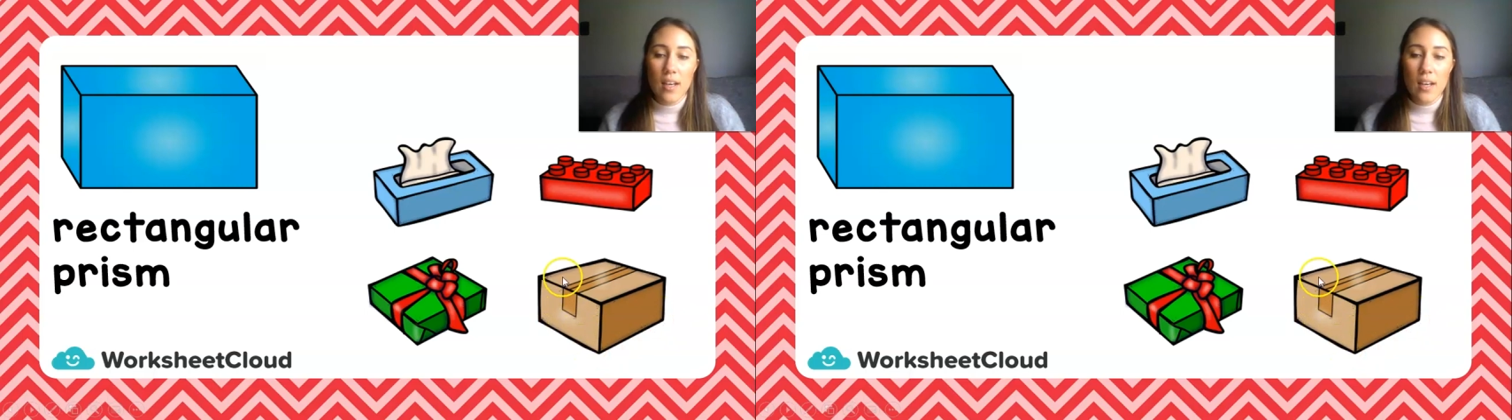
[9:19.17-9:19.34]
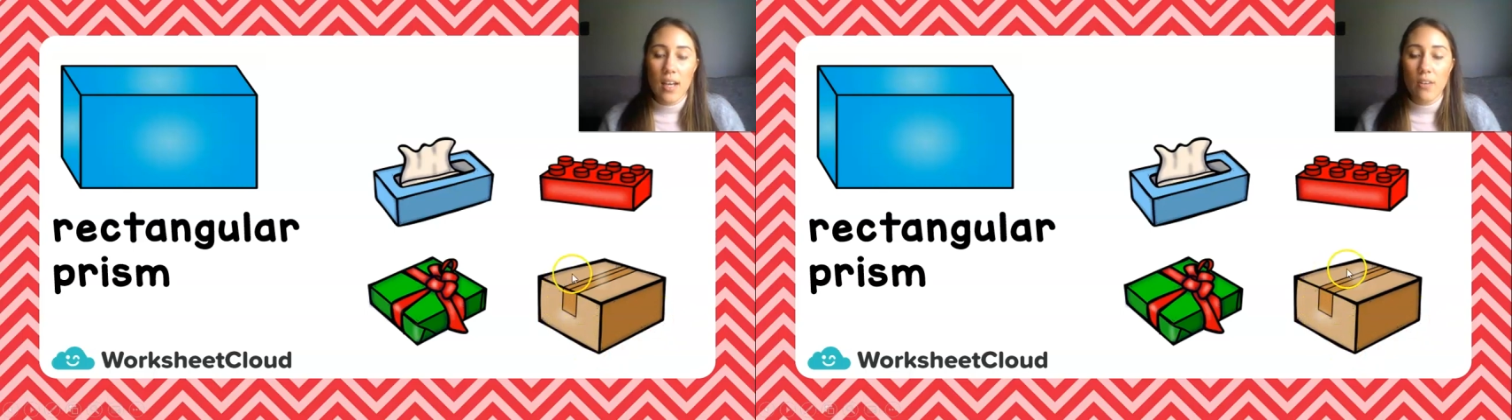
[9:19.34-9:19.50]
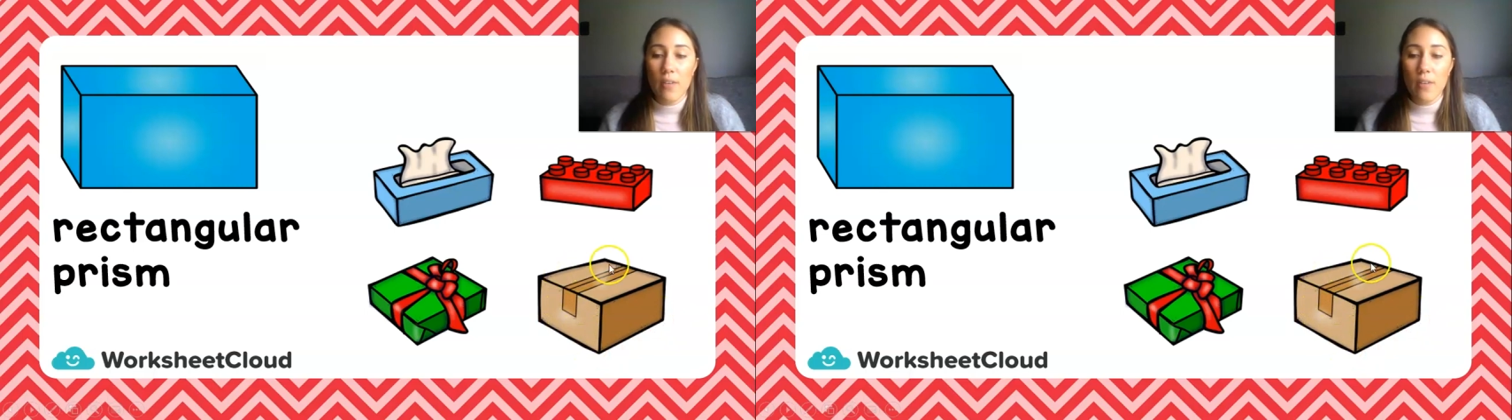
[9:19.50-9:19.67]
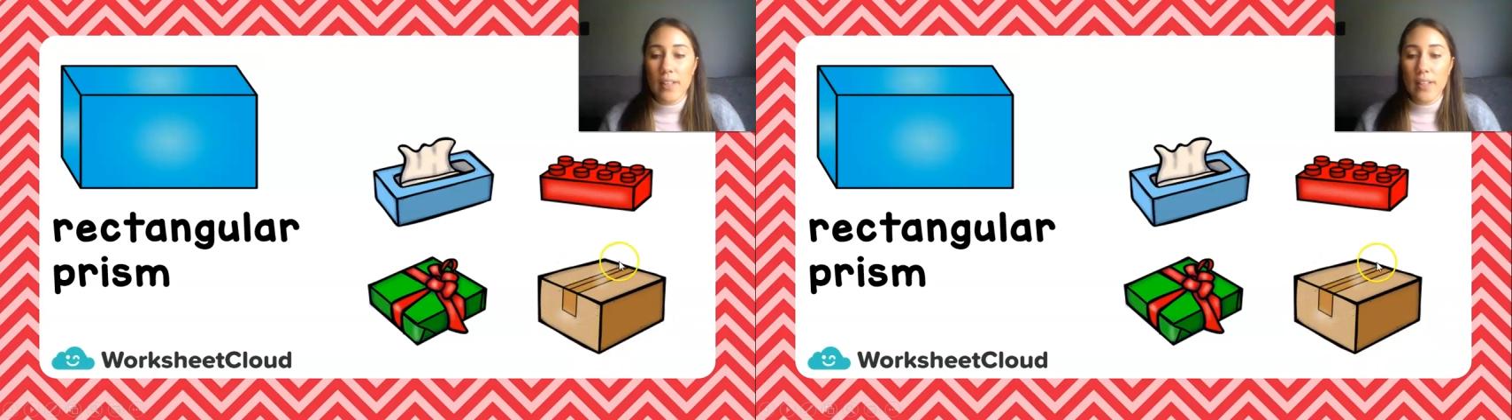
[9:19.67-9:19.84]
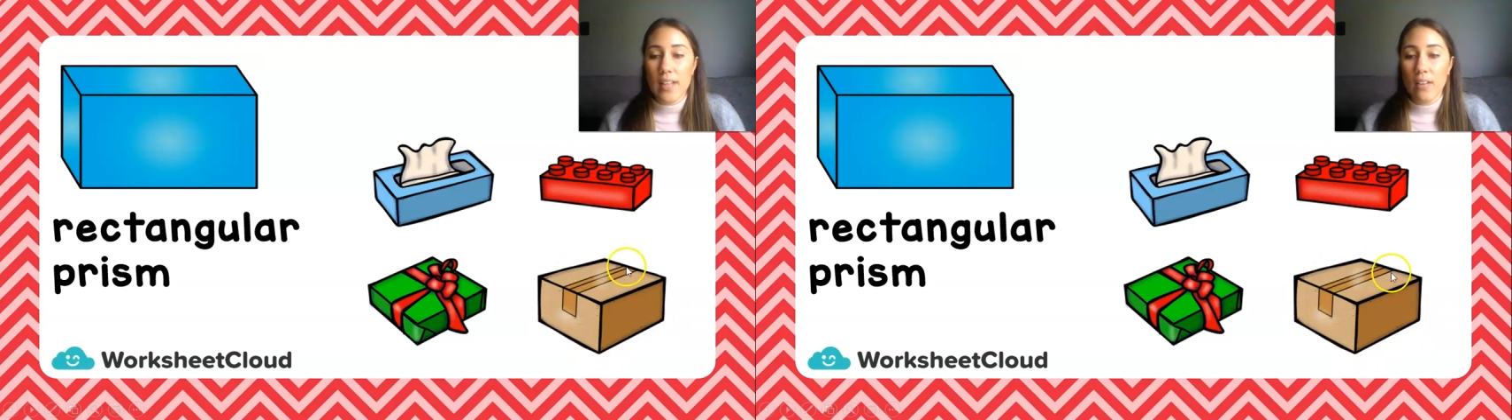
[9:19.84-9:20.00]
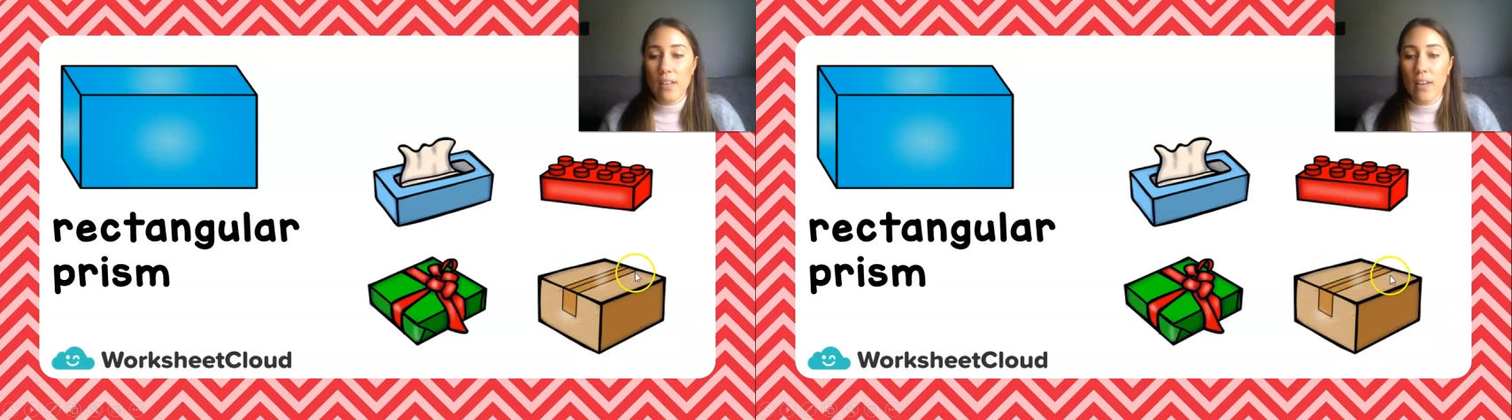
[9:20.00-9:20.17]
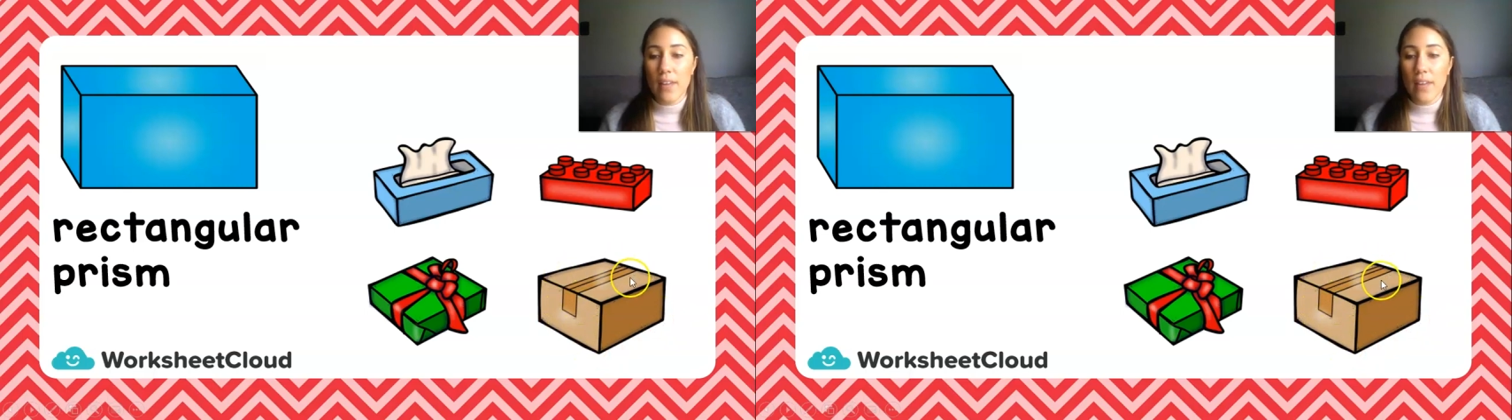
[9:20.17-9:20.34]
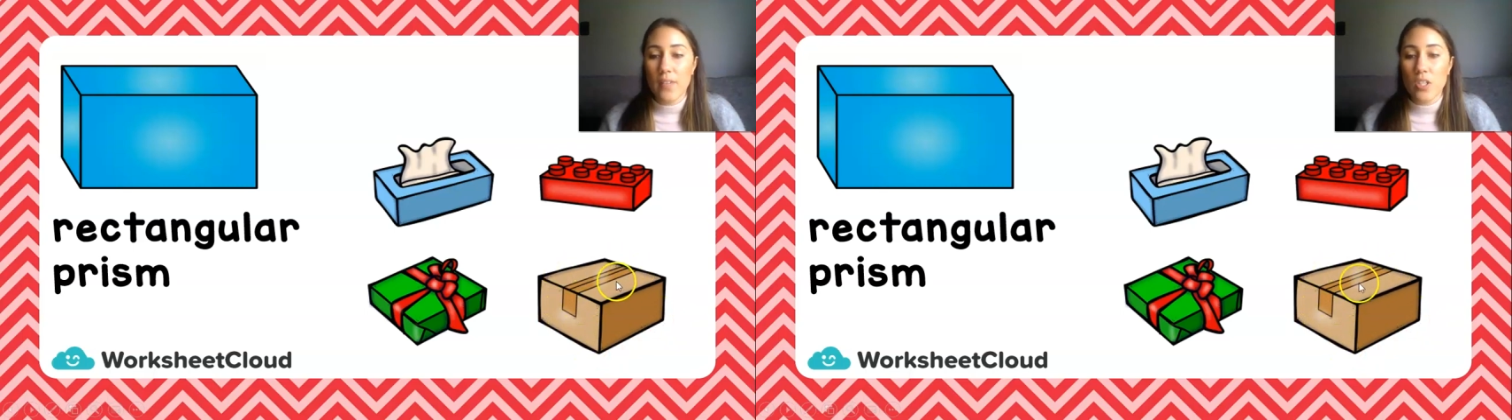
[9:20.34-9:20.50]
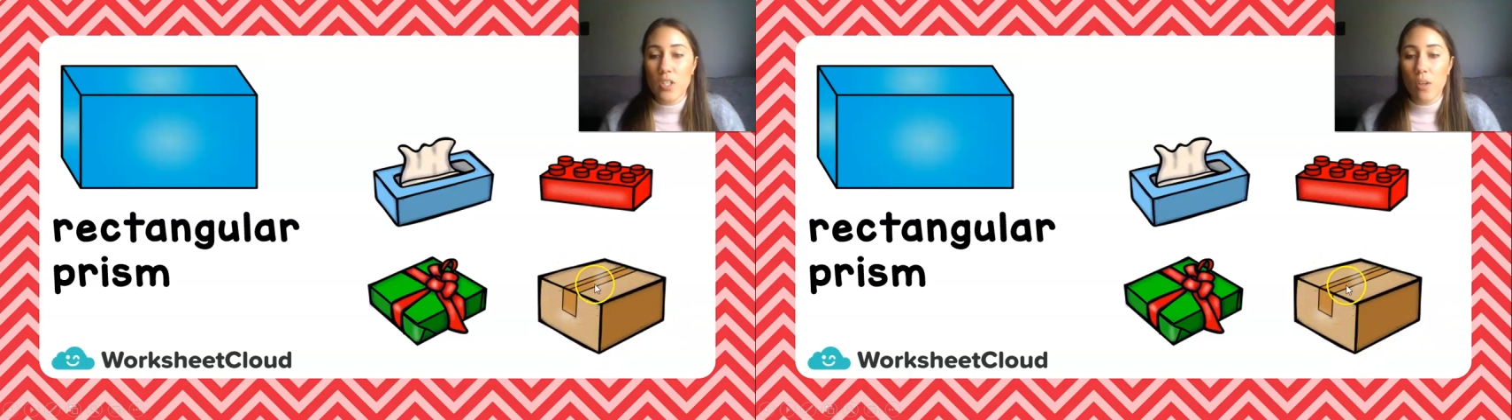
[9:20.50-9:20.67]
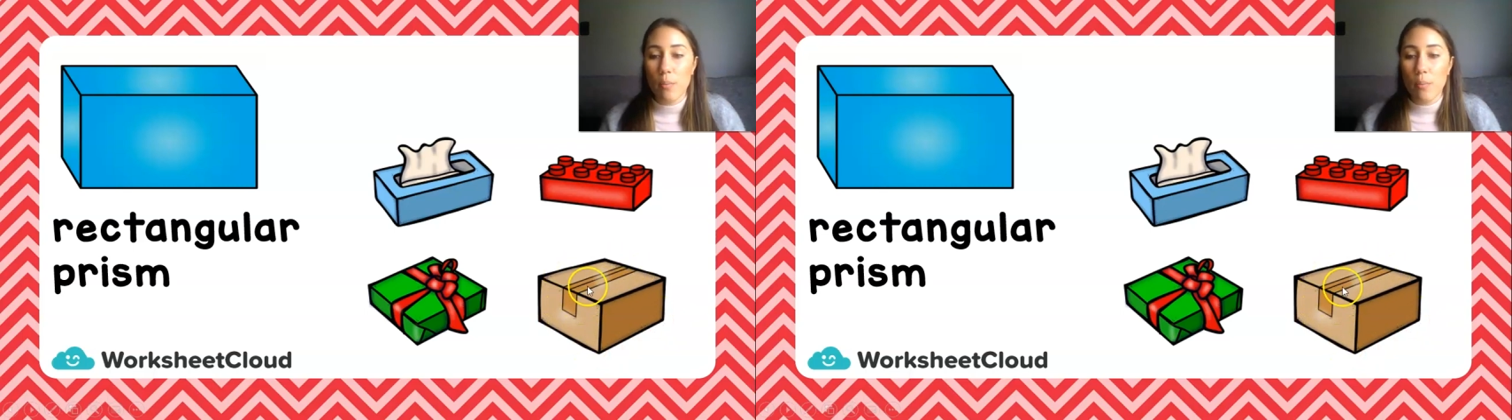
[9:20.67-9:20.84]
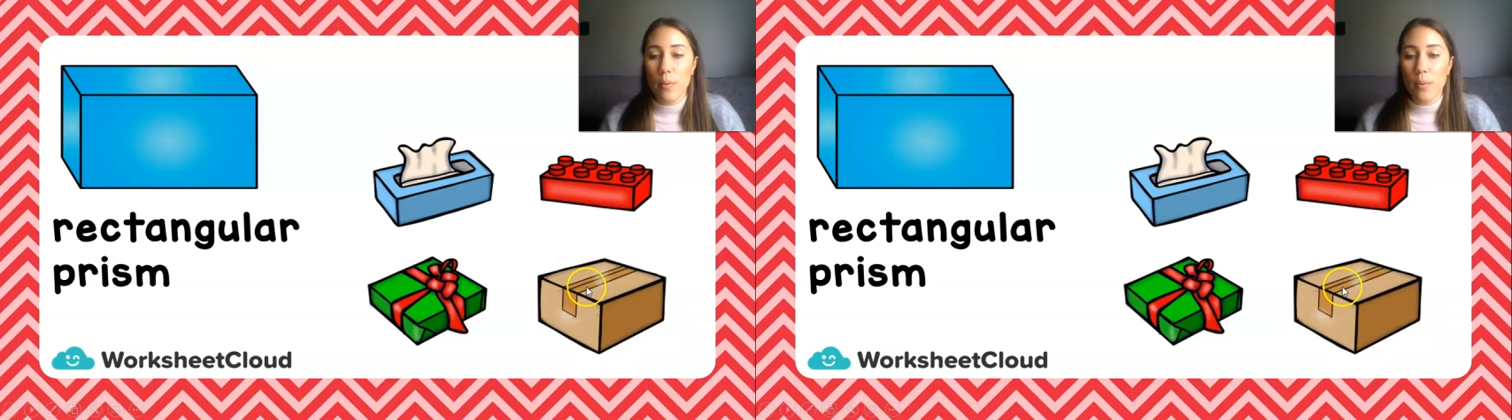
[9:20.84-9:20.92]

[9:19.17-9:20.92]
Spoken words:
and a rectangle at the top.